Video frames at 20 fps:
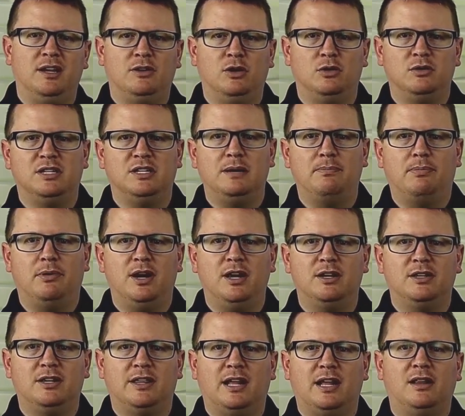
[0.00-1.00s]
and go deeper
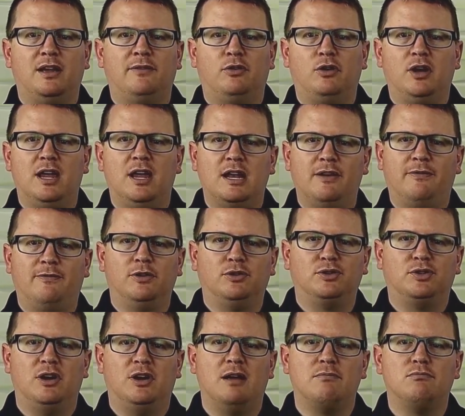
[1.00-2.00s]
into that level and
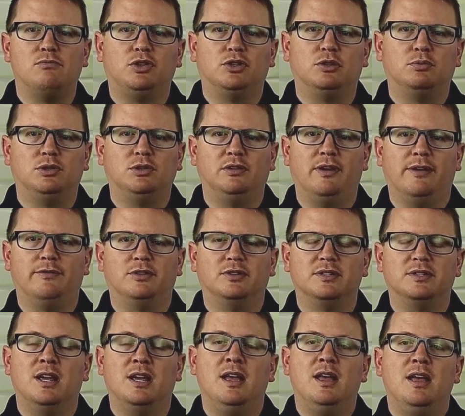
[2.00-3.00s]
filter at multiple
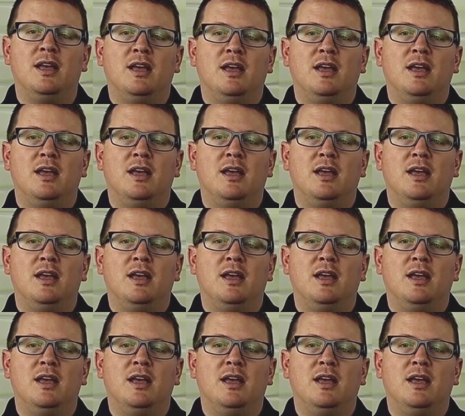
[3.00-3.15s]
levels.